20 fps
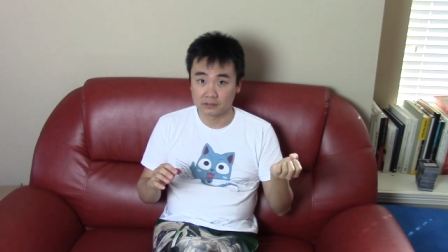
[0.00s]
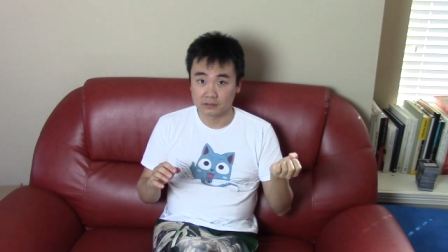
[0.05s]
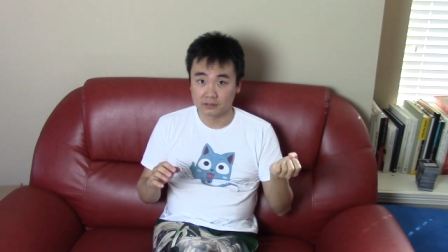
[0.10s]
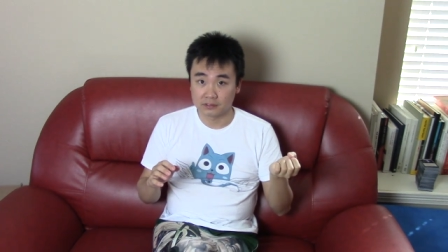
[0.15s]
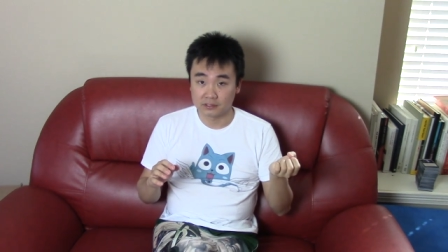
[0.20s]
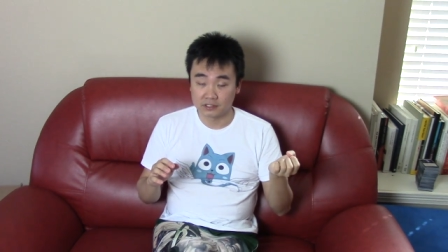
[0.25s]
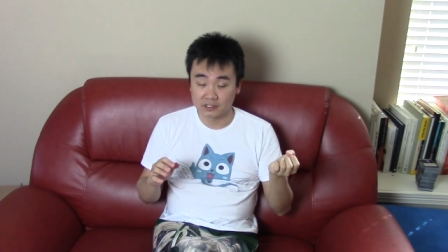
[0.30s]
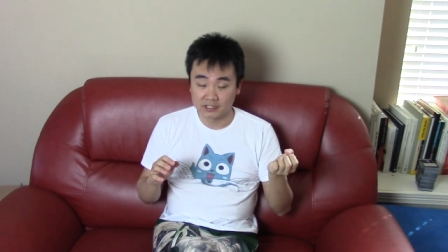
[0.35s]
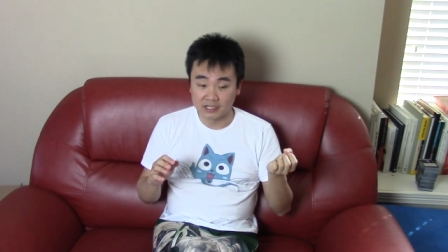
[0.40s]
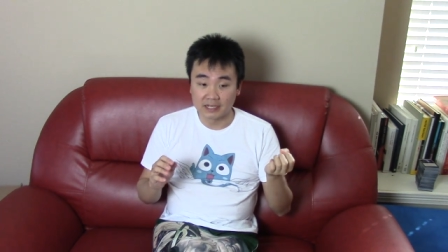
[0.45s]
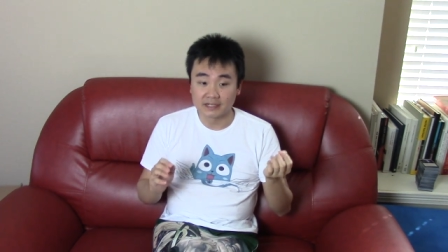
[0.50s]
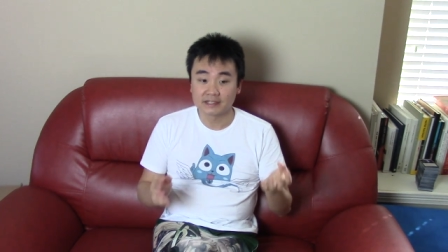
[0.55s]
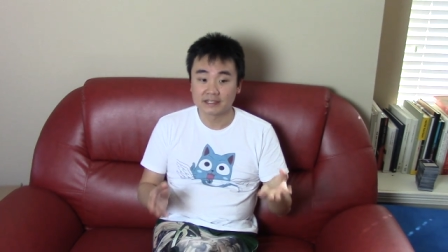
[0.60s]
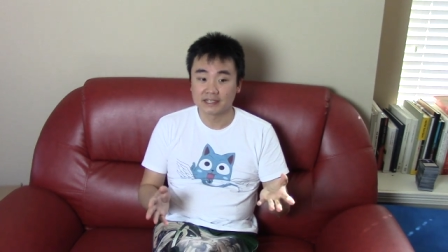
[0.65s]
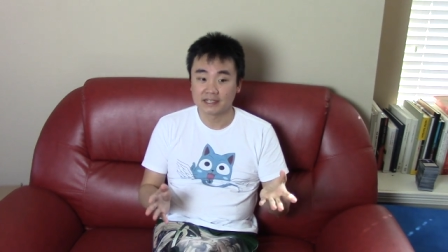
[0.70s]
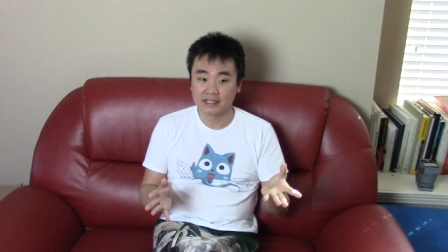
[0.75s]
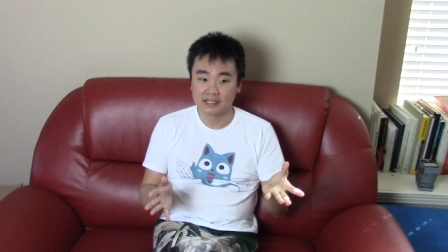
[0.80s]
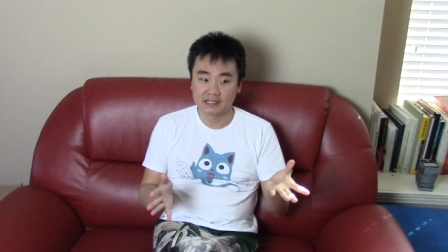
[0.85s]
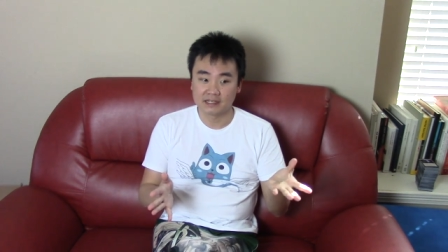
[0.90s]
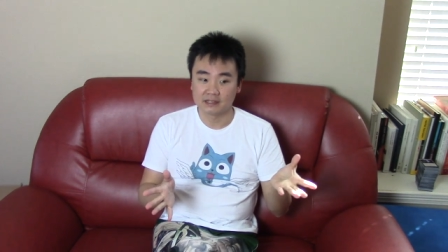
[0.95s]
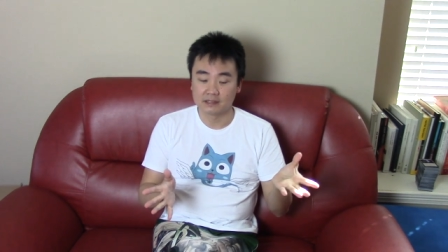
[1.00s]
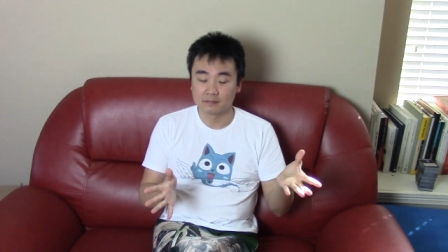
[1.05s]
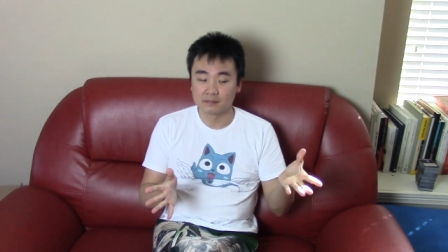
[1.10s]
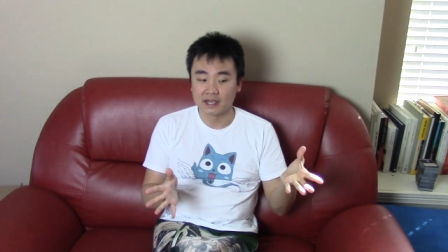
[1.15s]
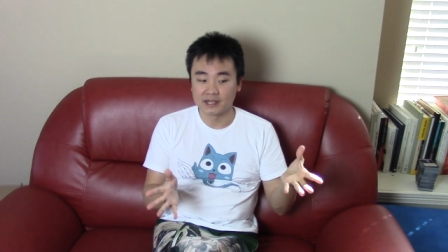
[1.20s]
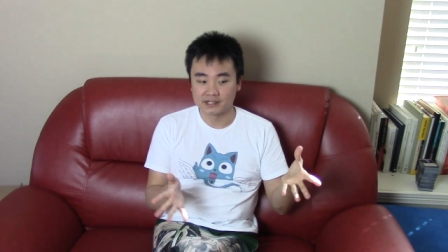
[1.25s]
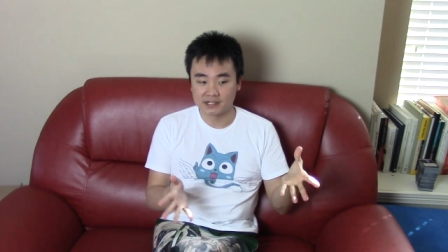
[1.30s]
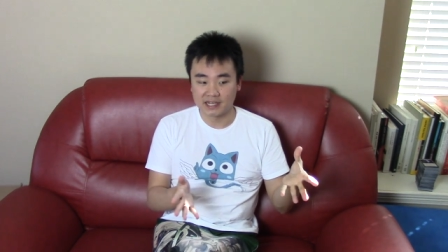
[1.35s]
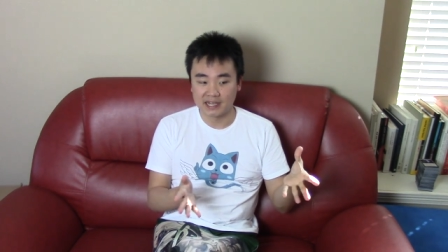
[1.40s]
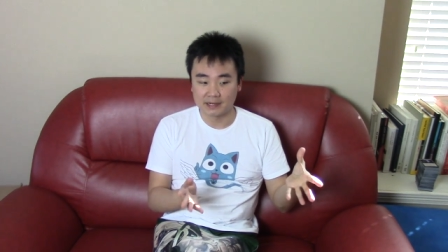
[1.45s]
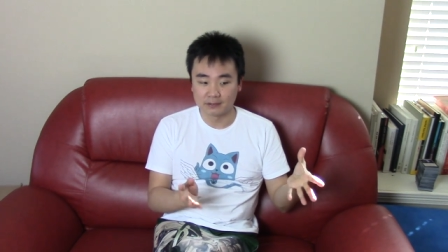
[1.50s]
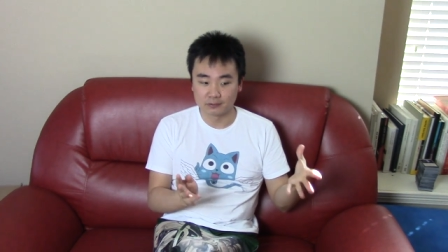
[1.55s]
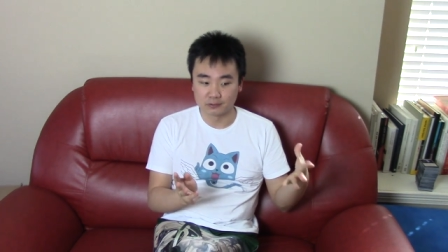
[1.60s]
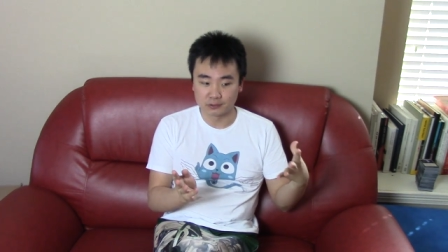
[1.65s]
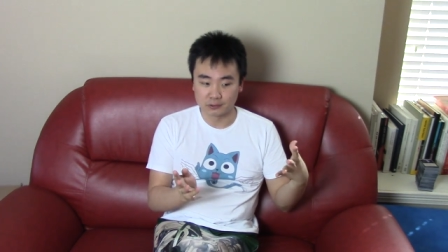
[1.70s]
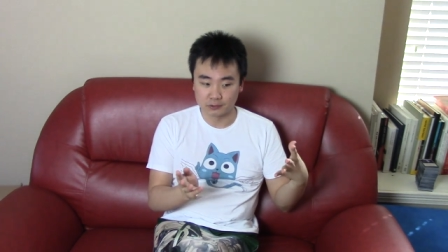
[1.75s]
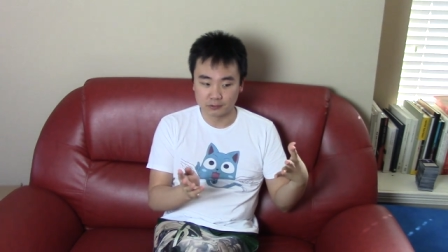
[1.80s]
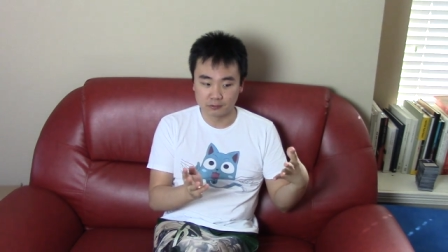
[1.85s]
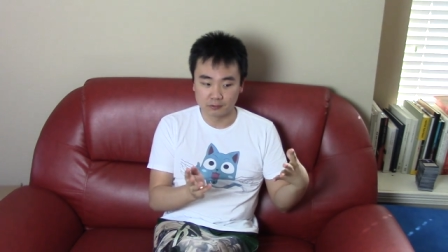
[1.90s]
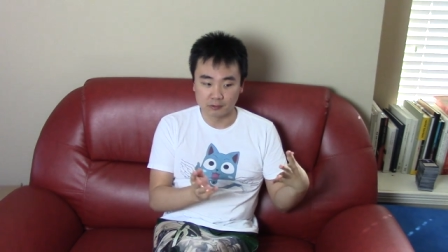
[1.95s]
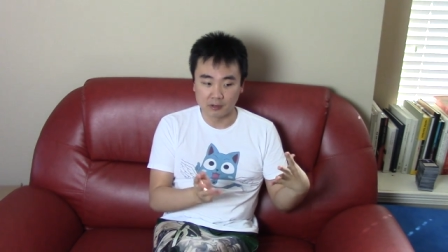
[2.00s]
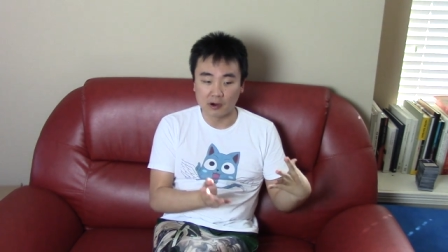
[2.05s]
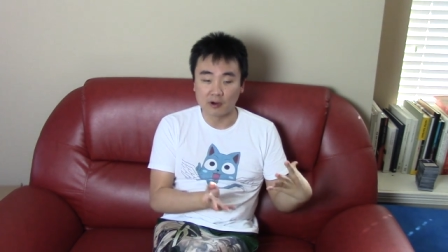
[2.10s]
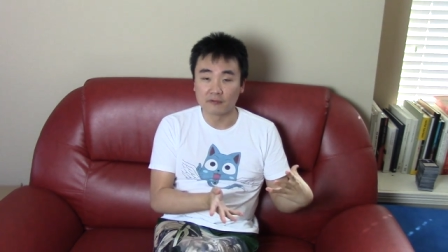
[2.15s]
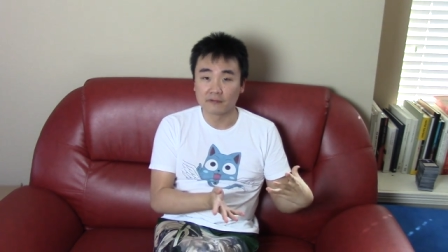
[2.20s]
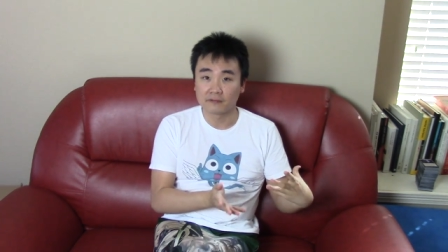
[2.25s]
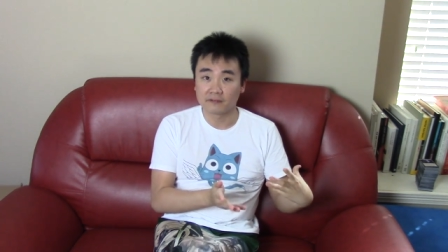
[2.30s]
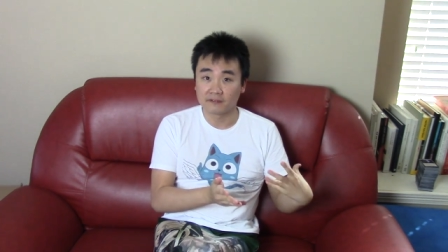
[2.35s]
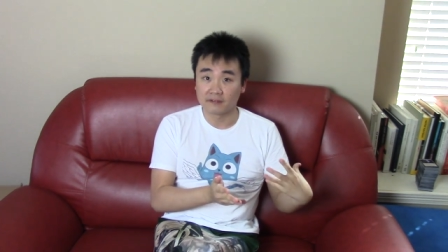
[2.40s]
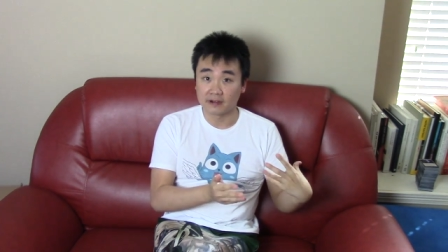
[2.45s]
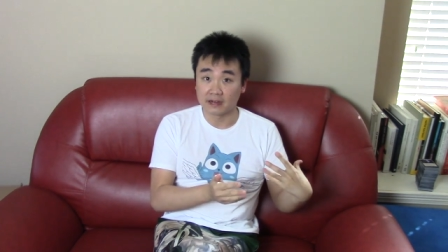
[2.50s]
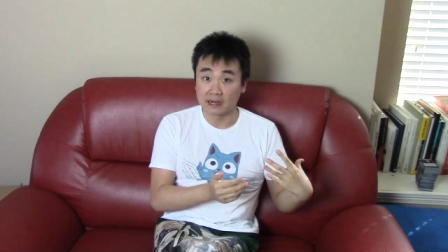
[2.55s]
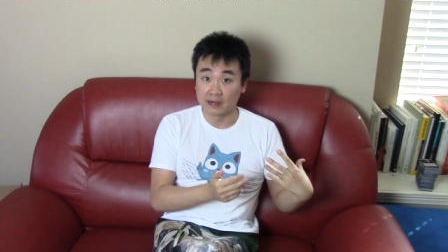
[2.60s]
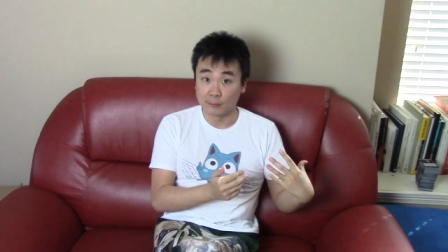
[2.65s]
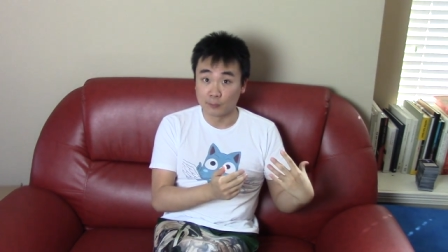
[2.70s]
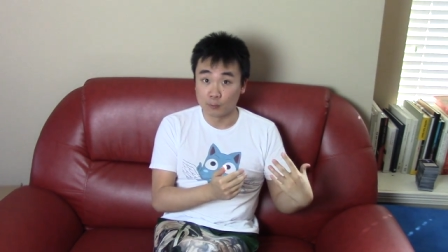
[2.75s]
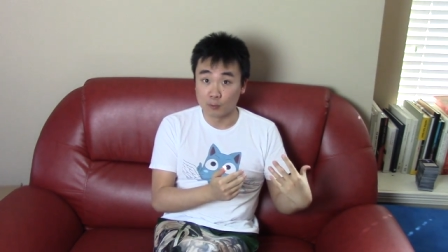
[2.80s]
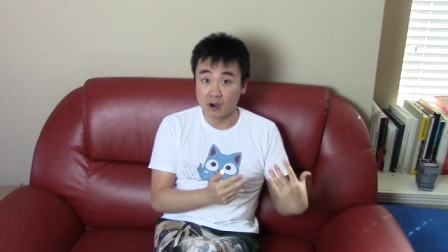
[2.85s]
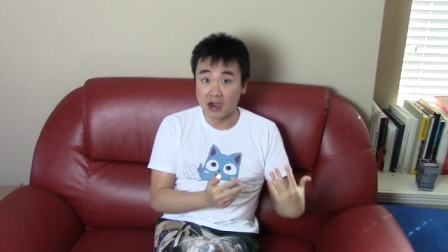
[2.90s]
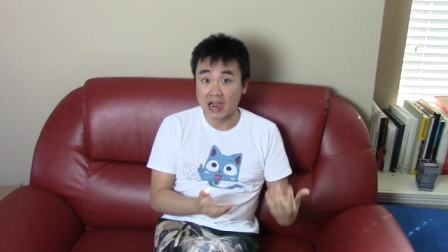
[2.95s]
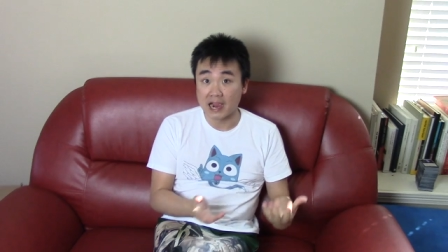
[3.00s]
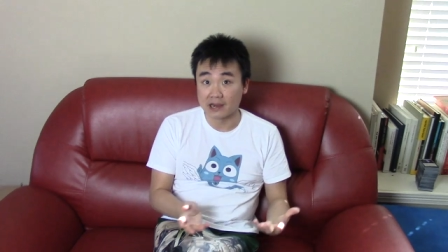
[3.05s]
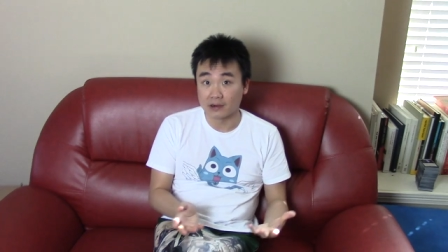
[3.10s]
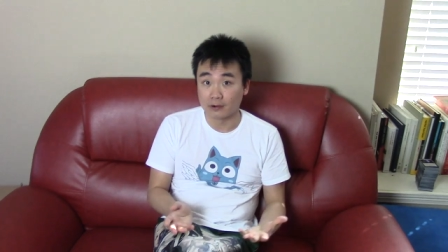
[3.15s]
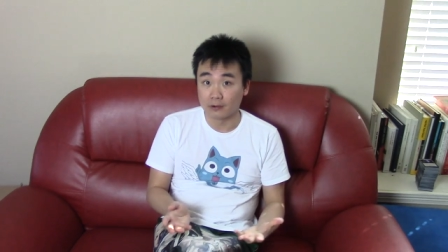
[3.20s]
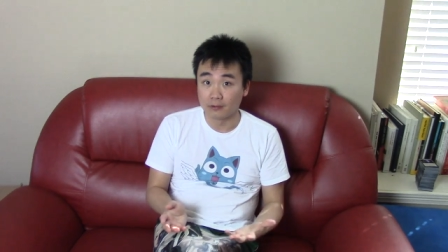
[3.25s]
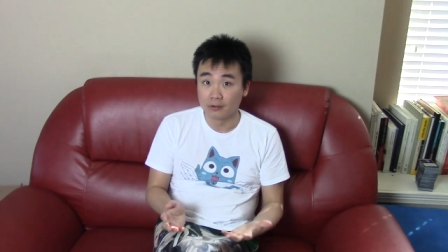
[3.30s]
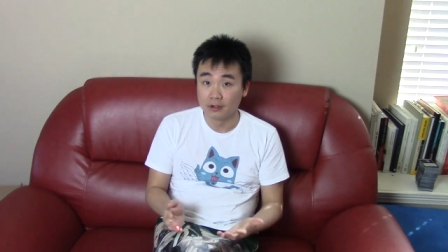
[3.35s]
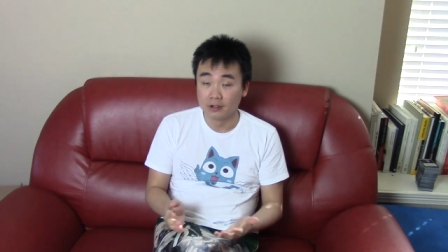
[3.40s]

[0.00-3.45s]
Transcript: stunted my channel's growth for a while.